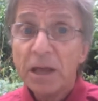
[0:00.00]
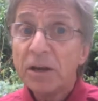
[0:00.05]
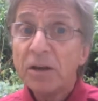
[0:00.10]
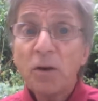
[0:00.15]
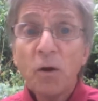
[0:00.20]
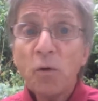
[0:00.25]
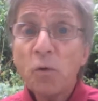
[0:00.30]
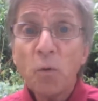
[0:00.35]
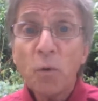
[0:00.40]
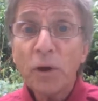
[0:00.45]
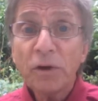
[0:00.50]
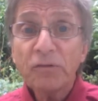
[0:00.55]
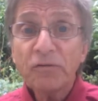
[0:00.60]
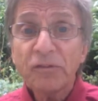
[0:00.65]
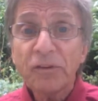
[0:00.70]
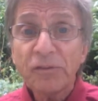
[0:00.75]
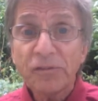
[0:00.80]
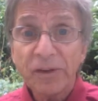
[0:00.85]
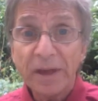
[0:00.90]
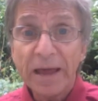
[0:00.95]
No
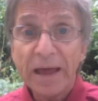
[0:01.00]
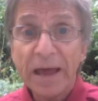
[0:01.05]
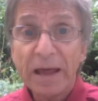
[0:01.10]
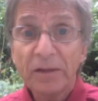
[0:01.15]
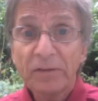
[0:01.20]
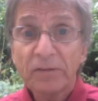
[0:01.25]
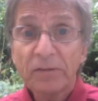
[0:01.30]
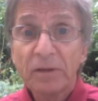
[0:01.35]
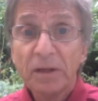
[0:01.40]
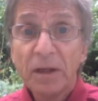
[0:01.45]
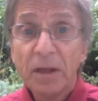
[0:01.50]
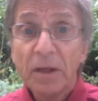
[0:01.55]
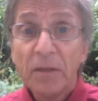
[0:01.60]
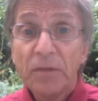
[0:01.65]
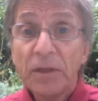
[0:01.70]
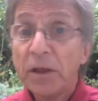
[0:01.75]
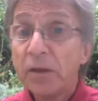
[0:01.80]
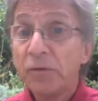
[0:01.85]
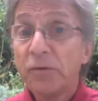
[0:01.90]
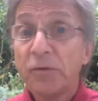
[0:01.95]
questions asked.
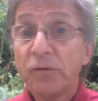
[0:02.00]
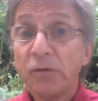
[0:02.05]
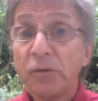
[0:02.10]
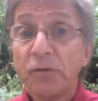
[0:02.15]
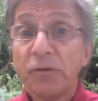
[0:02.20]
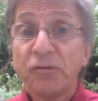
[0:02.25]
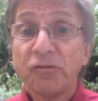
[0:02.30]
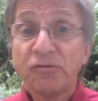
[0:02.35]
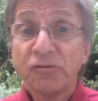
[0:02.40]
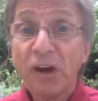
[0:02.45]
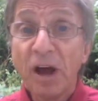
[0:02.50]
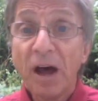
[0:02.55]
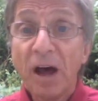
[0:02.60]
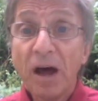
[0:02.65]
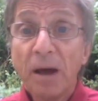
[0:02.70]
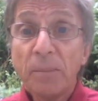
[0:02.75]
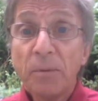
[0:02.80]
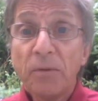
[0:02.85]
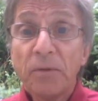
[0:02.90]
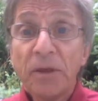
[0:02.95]
They either do the
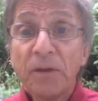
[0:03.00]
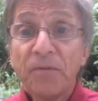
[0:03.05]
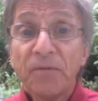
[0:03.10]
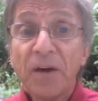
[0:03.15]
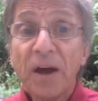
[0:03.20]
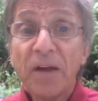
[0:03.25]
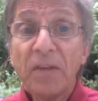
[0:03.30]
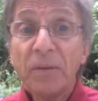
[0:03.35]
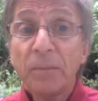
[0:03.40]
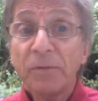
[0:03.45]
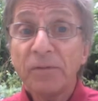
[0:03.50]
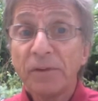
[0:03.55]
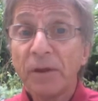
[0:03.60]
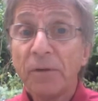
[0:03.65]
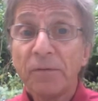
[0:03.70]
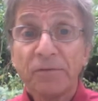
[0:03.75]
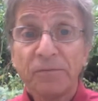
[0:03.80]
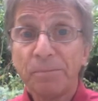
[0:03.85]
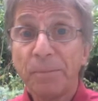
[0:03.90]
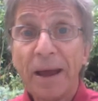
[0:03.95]
job or they find
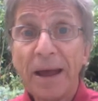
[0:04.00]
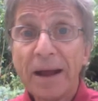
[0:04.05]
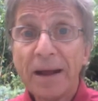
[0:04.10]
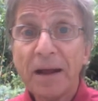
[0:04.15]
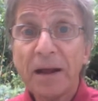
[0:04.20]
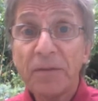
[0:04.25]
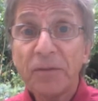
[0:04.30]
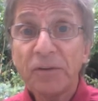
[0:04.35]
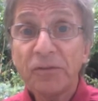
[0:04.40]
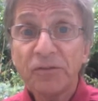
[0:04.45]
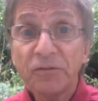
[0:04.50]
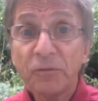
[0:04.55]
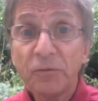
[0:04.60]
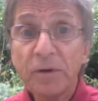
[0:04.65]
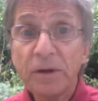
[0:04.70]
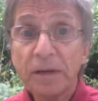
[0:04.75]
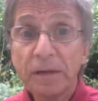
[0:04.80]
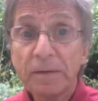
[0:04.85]
themselves back on the street.